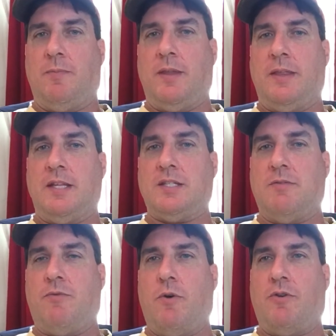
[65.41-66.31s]
And this
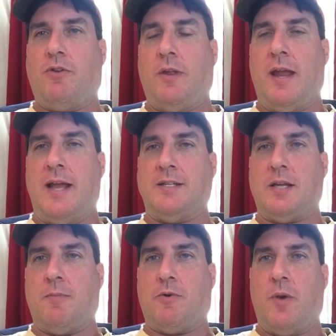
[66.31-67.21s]
unfortunately ends
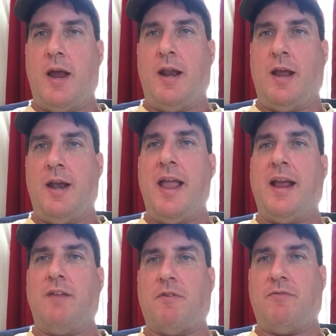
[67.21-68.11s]
up creating a
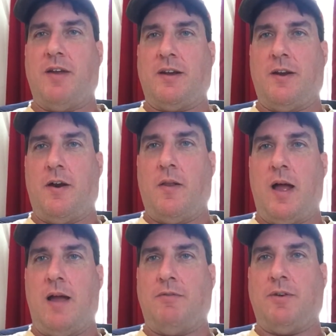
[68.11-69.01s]
negative effect in our
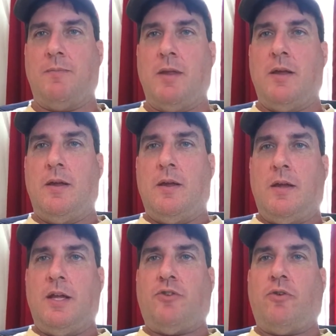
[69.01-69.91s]
lives.
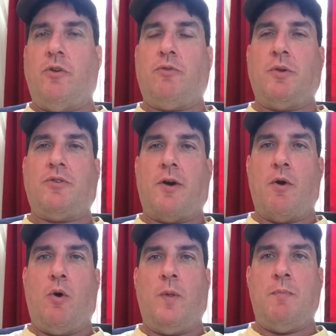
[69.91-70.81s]
As soon as we start
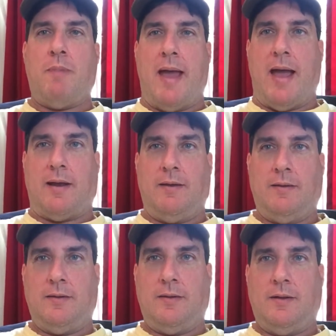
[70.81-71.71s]
holding back,
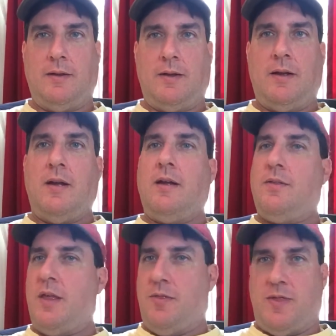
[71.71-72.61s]

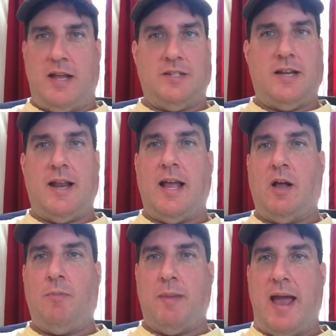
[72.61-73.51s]
then things get
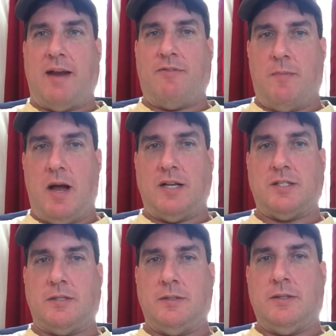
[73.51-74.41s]
held back from
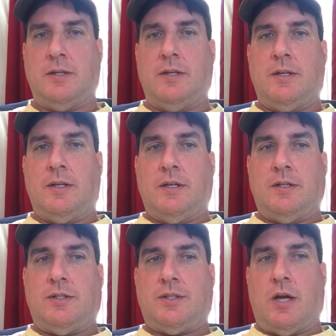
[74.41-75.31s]
us.
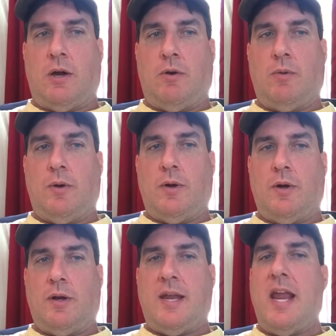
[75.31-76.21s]
So
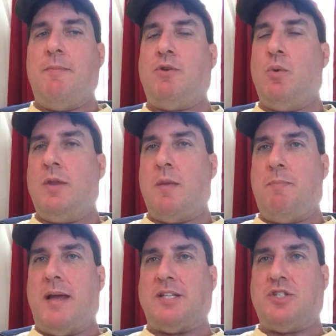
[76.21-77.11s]
keep doing the
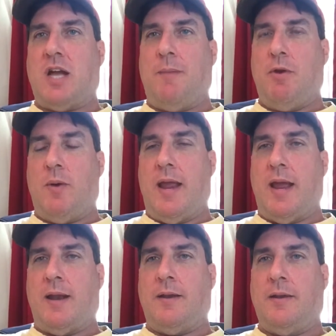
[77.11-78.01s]
best job you
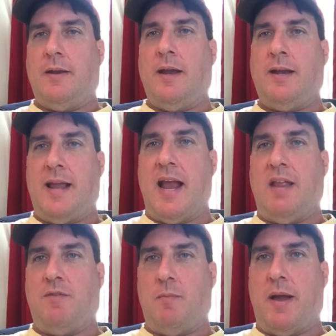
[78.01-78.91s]
can and get
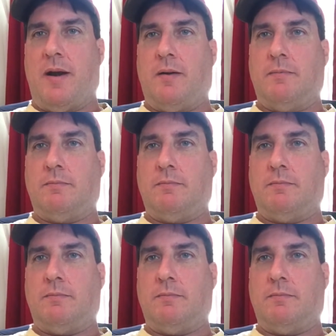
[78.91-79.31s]
even better.